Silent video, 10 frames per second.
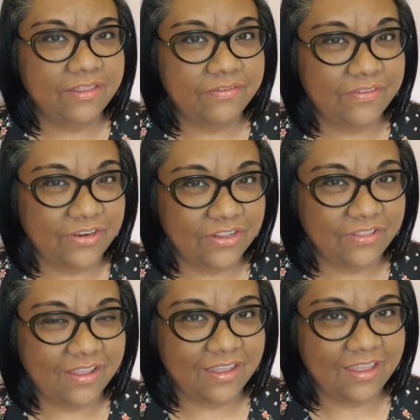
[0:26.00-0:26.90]
the
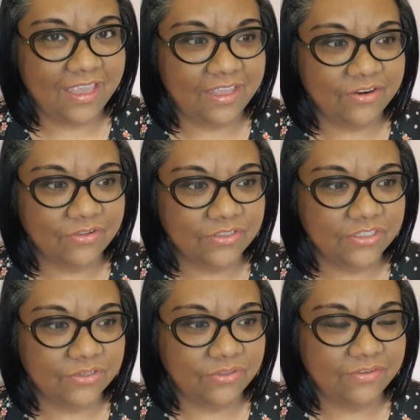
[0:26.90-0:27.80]
vanilla, and
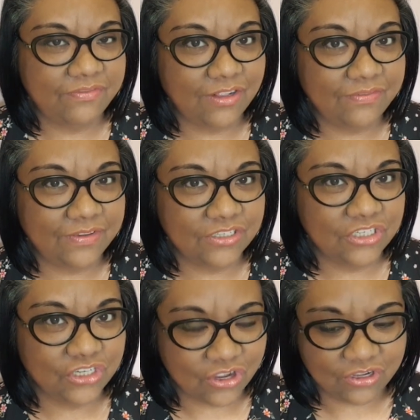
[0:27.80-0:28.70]
also the velvet
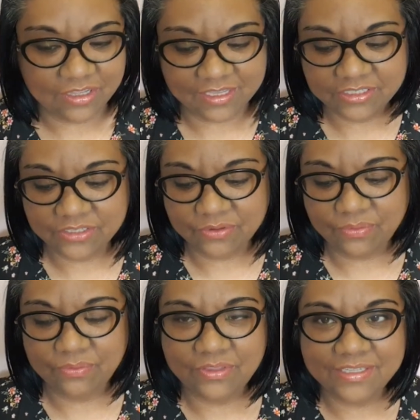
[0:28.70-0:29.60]
chocolate.
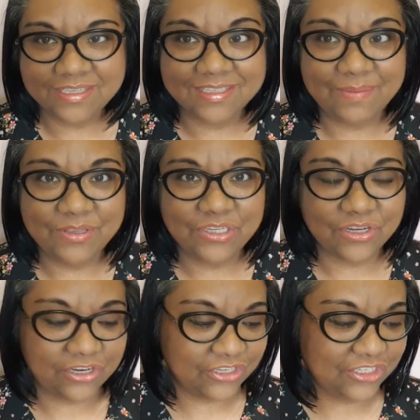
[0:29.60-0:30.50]
So this is Lemon
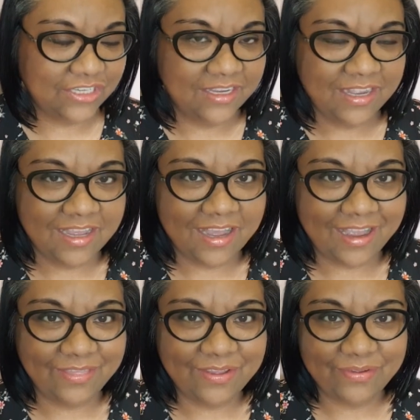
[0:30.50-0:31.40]
Tart.
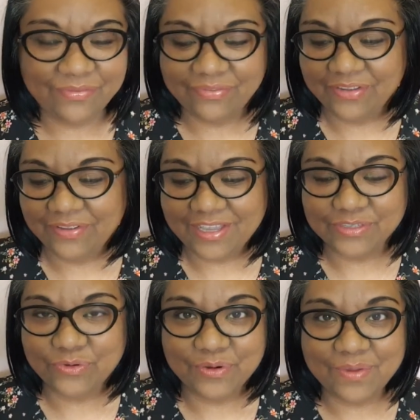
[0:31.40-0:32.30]
I love
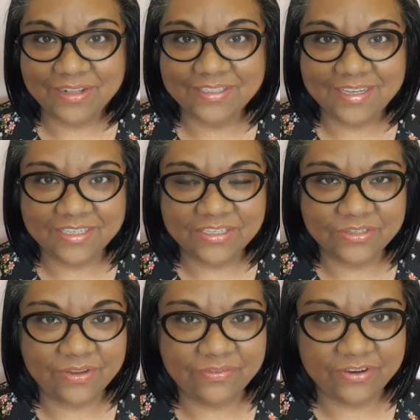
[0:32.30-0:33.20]
his gourmand scents,
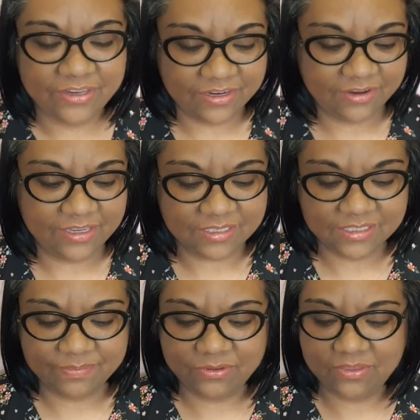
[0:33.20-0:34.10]
so I'm very
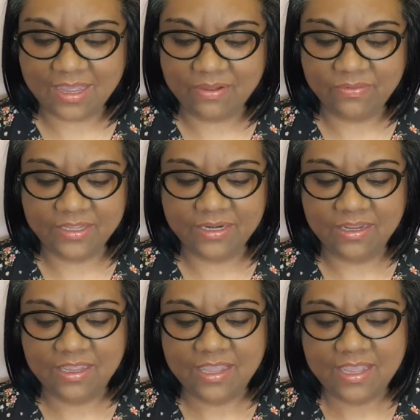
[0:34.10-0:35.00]
curious about that
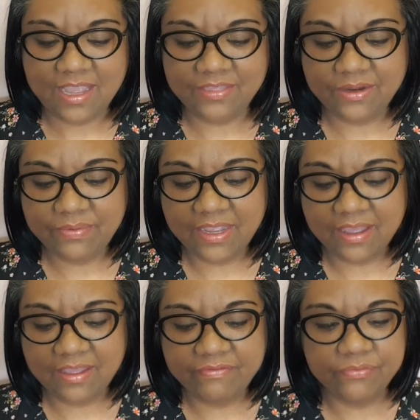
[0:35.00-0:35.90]
one. And then we
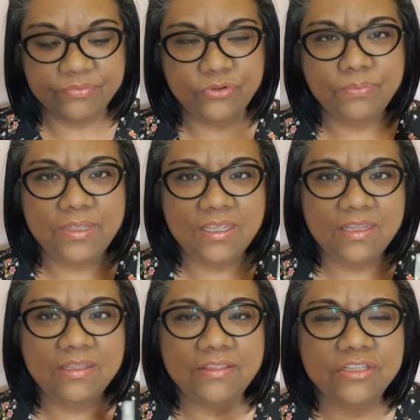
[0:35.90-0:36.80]
have
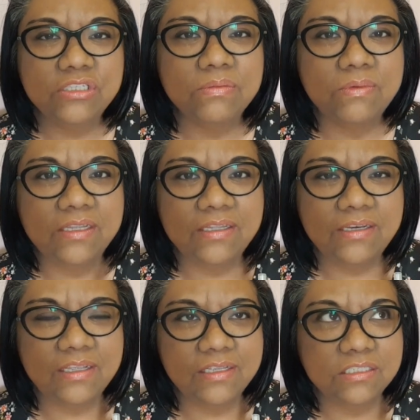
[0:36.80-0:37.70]
Ruby. This
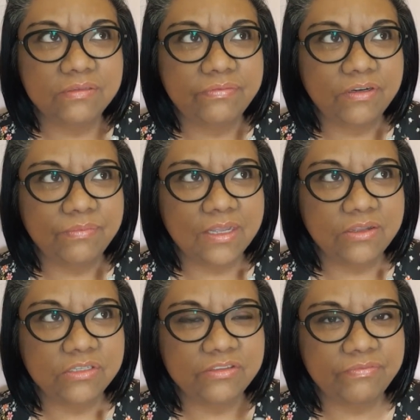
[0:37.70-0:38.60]
one is from the
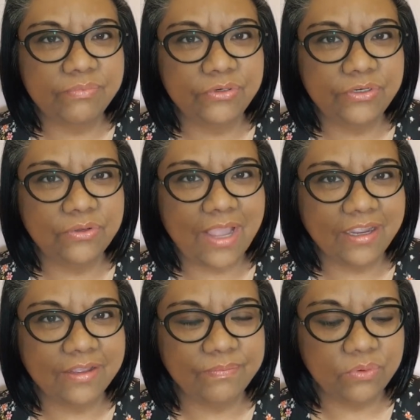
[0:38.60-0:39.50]
house of Bruno
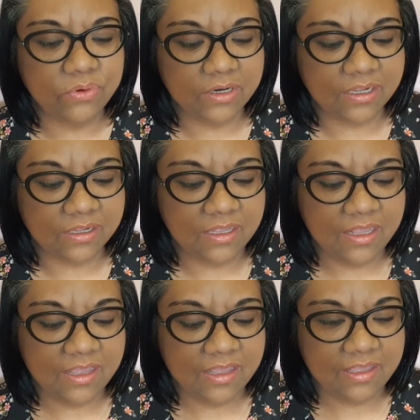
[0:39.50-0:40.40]
Acampora.
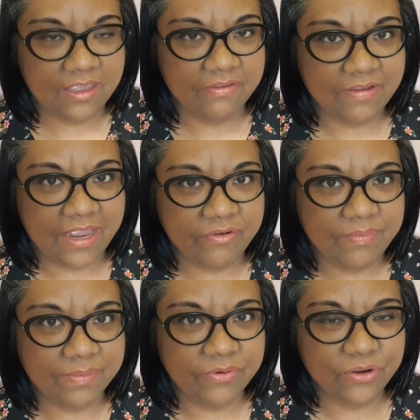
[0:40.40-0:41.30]
If I
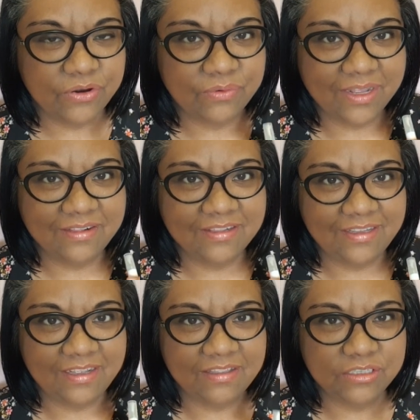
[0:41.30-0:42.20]
remember
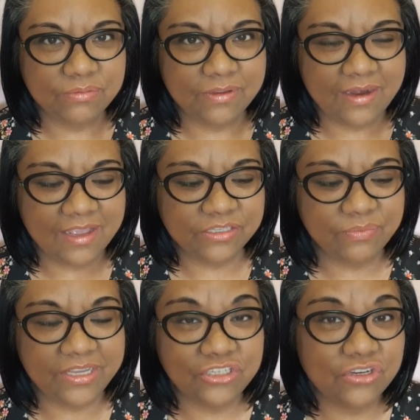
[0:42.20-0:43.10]
correctly, this one has
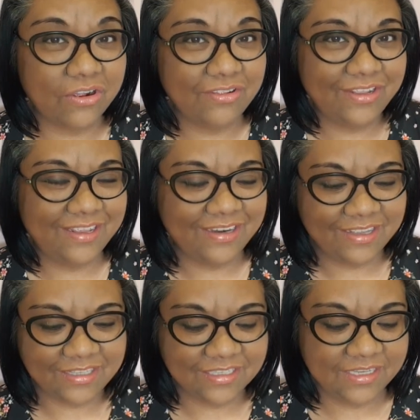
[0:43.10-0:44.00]
white chocolate in
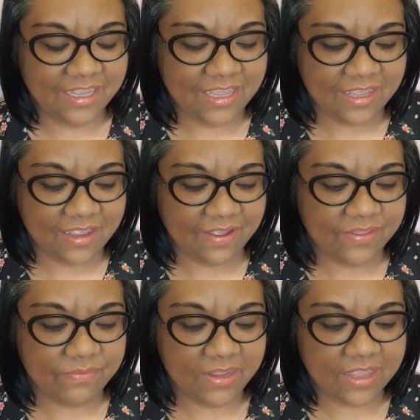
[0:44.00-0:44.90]
it.
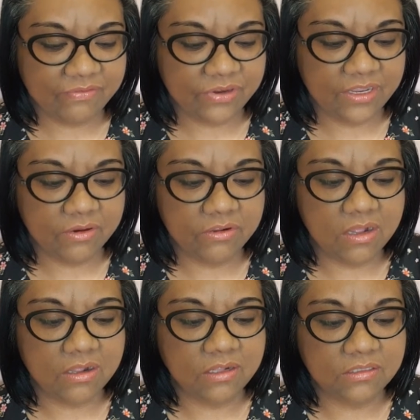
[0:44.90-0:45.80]
And then we have one here
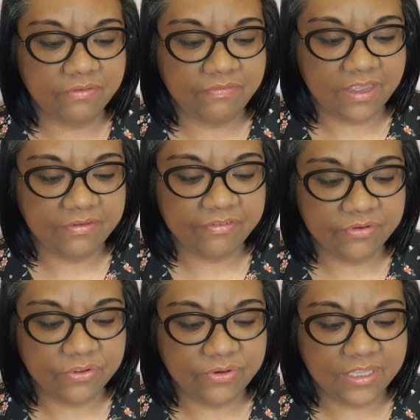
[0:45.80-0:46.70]
called
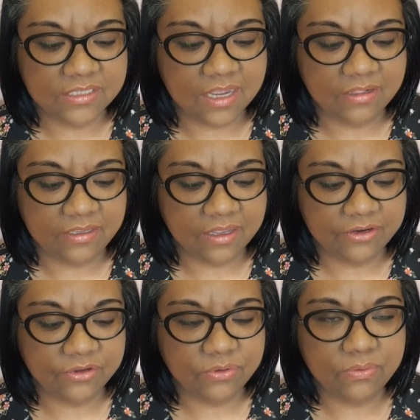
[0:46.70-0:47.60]
Fanfarone
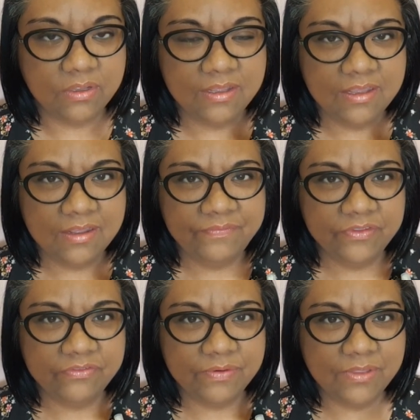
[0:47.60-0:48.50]
Italiano
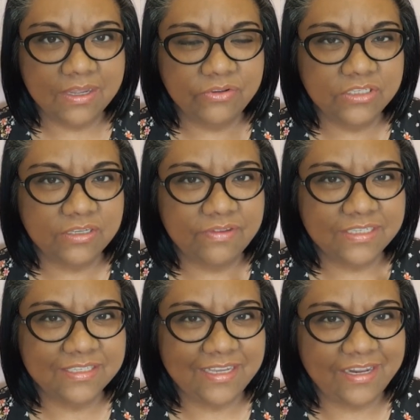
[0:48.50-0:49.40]
from the house of
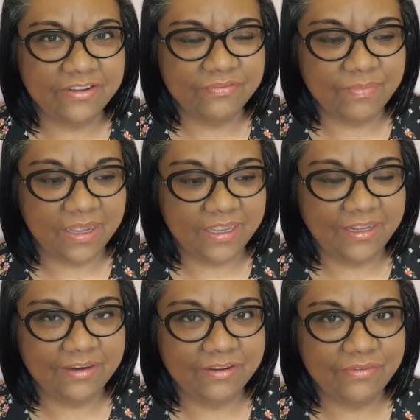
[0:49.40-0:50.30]
A State of
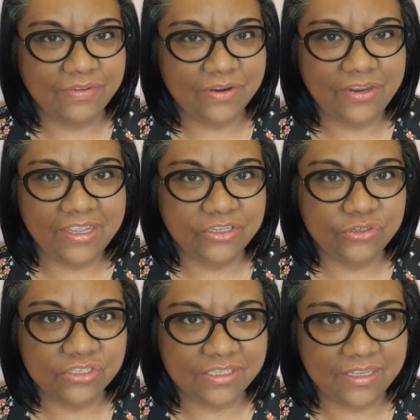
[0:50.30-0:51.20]
Mind. Very
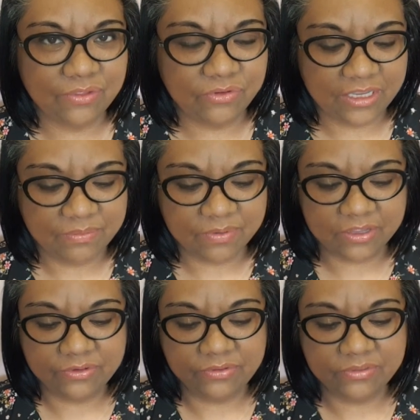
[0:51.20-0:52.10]
interesting looking
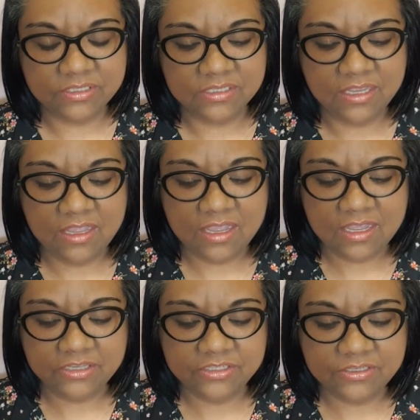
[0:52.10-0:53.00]
bottles.
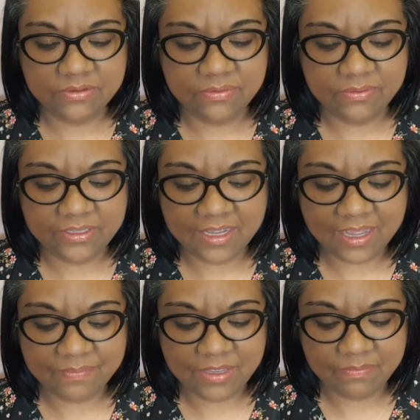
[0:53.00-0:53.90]
So
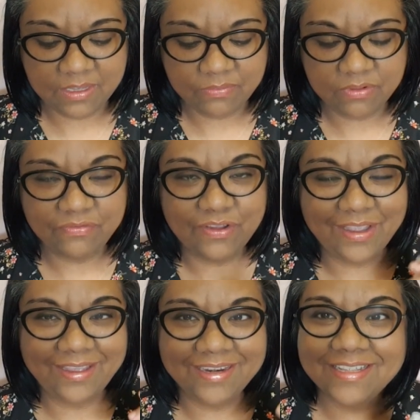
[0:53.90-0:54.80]
yeah, maybe we'll
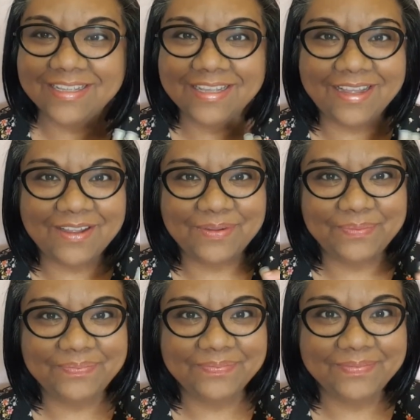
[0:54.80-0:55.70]
find a